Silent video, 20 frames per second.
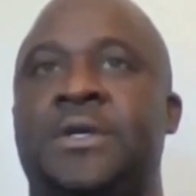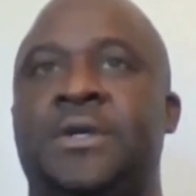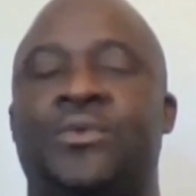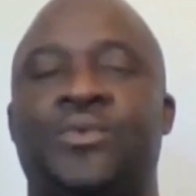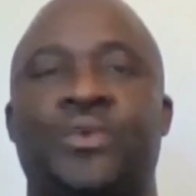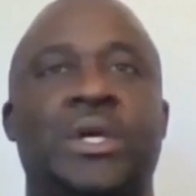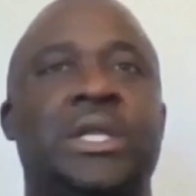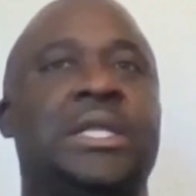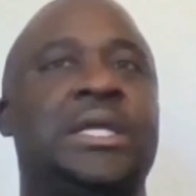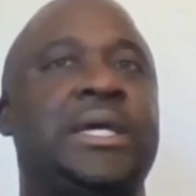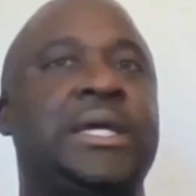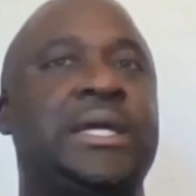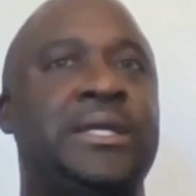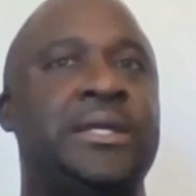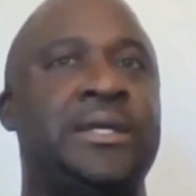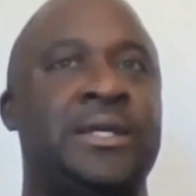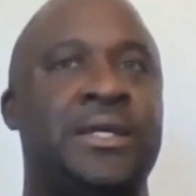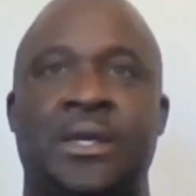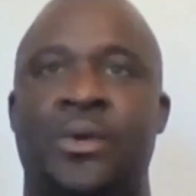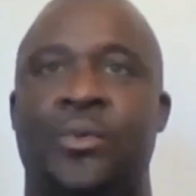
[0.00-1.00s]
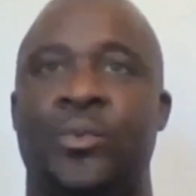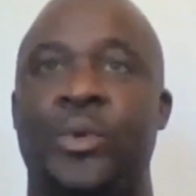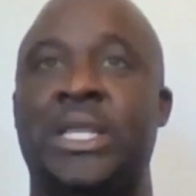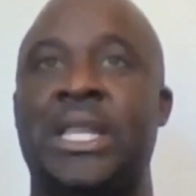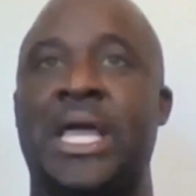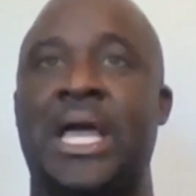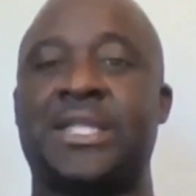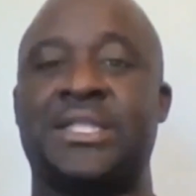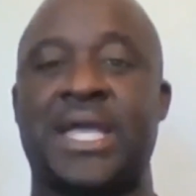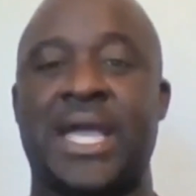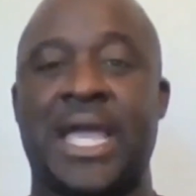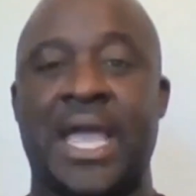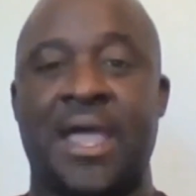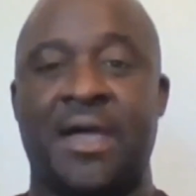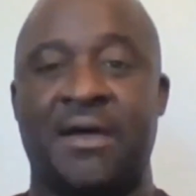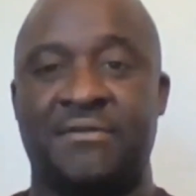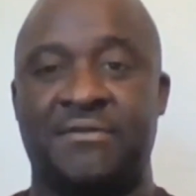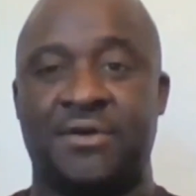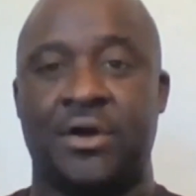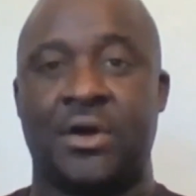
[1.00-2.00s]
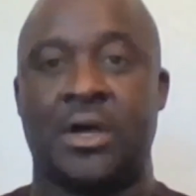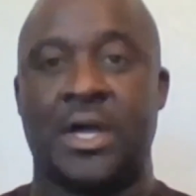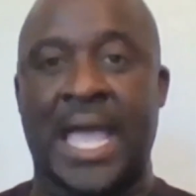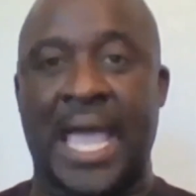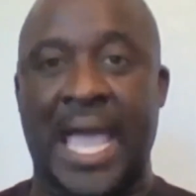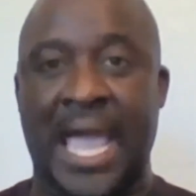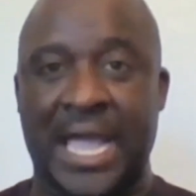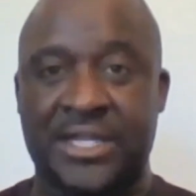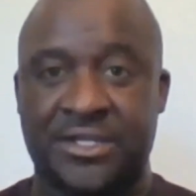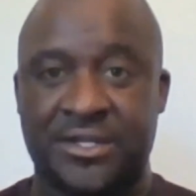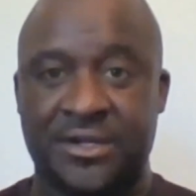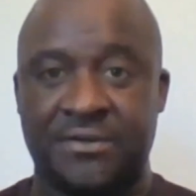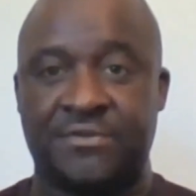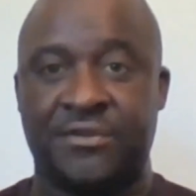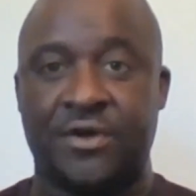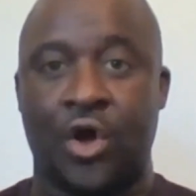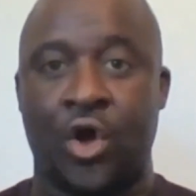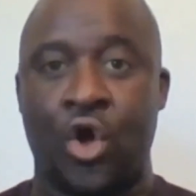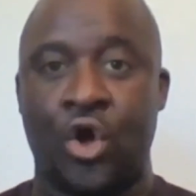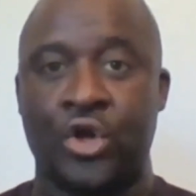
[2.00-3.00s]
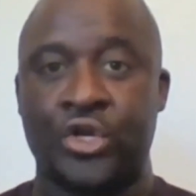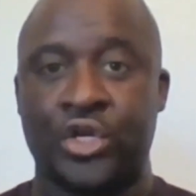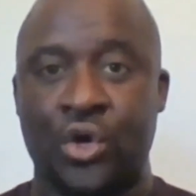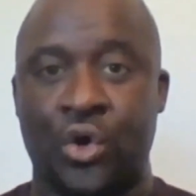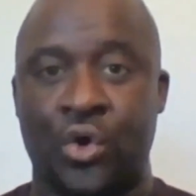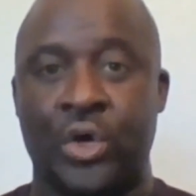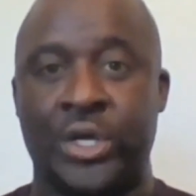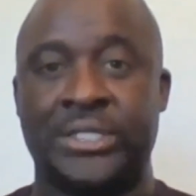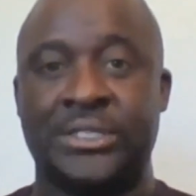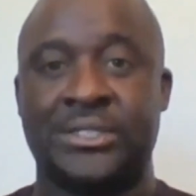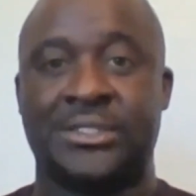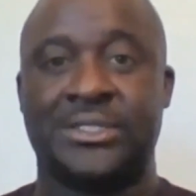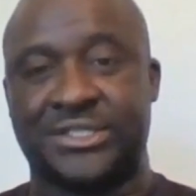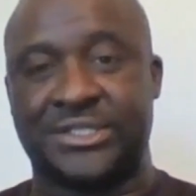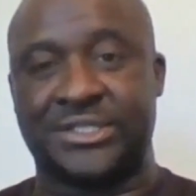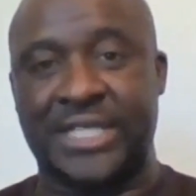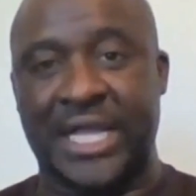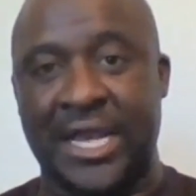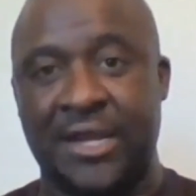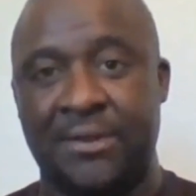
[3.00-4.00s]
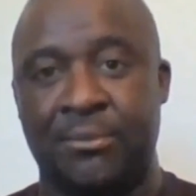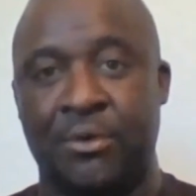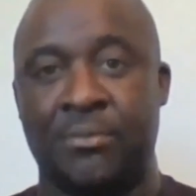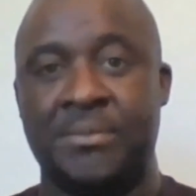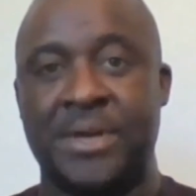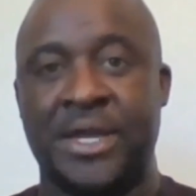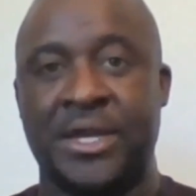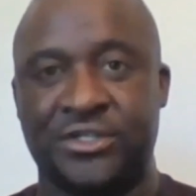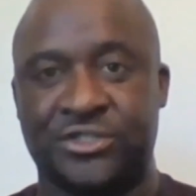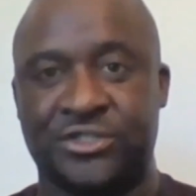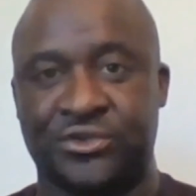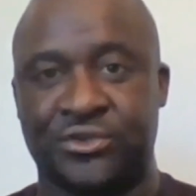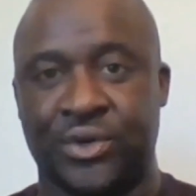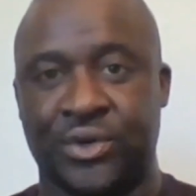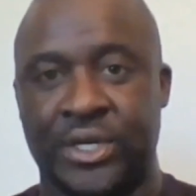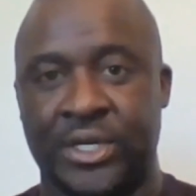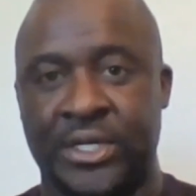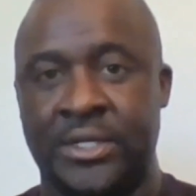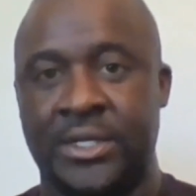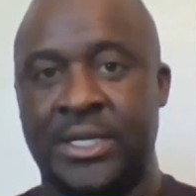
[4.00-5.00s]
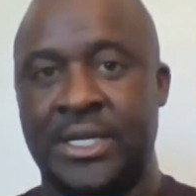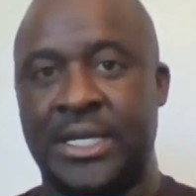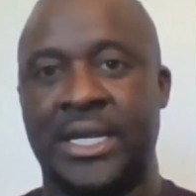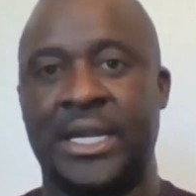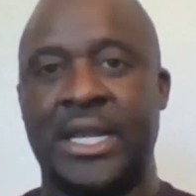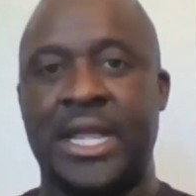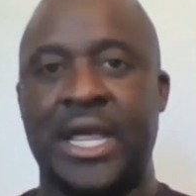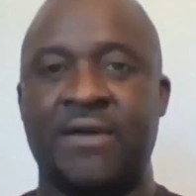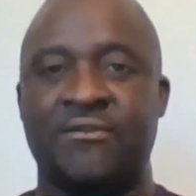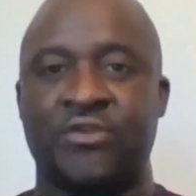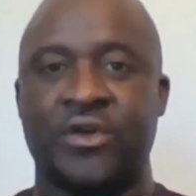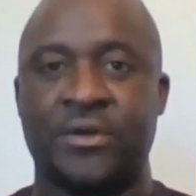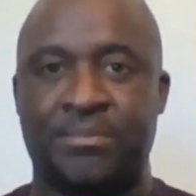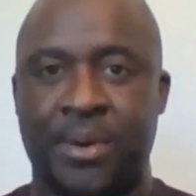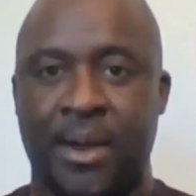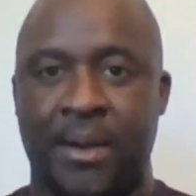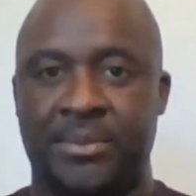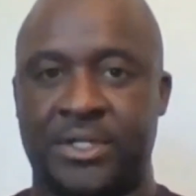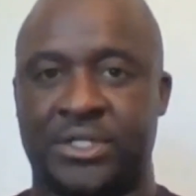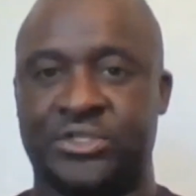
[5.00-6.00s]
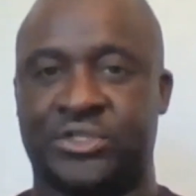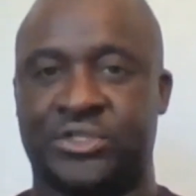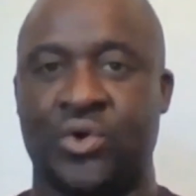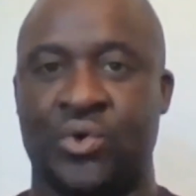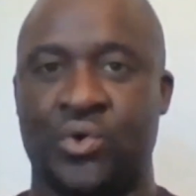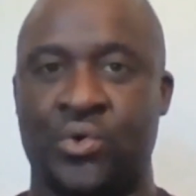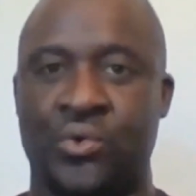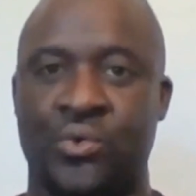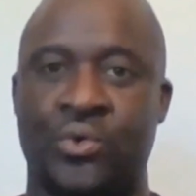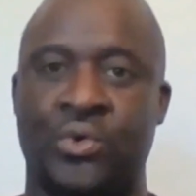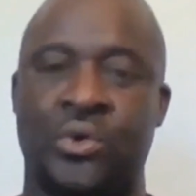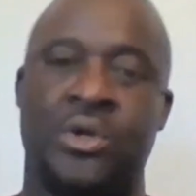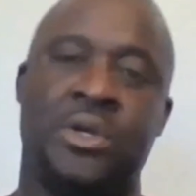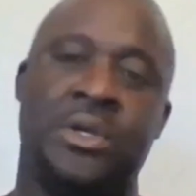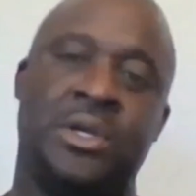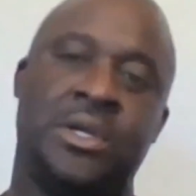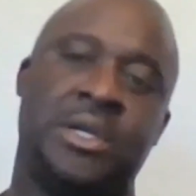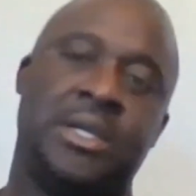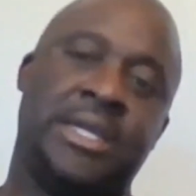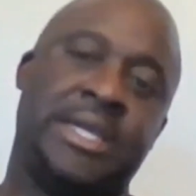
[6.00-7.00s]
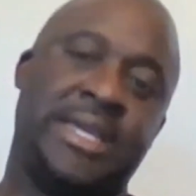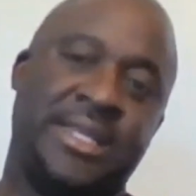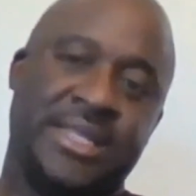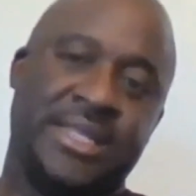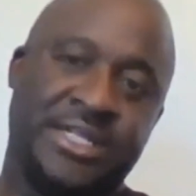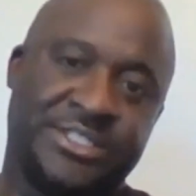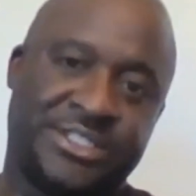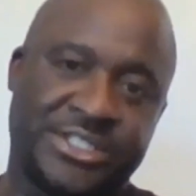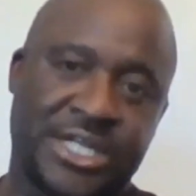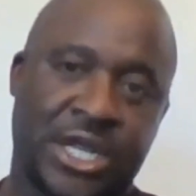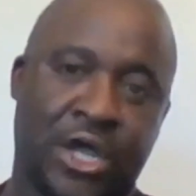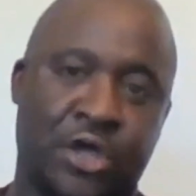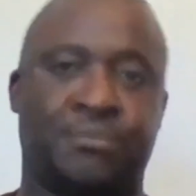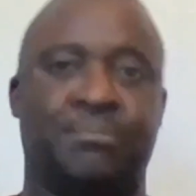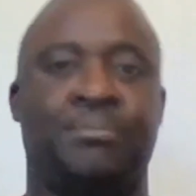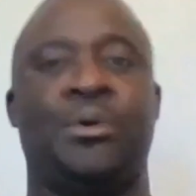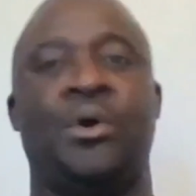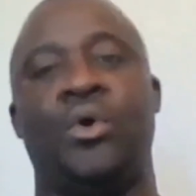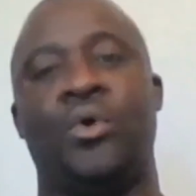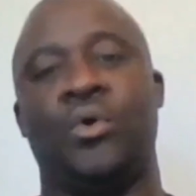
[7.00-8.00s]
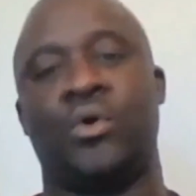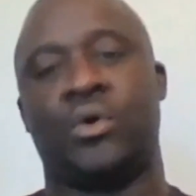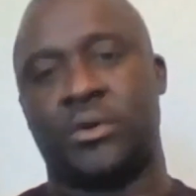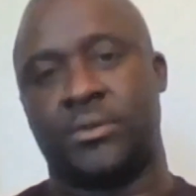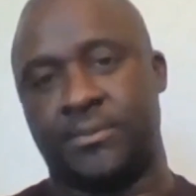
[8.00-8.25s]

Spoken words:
really, we'd like to have active, ongoing, sustainable ministry in every public school in this South Polk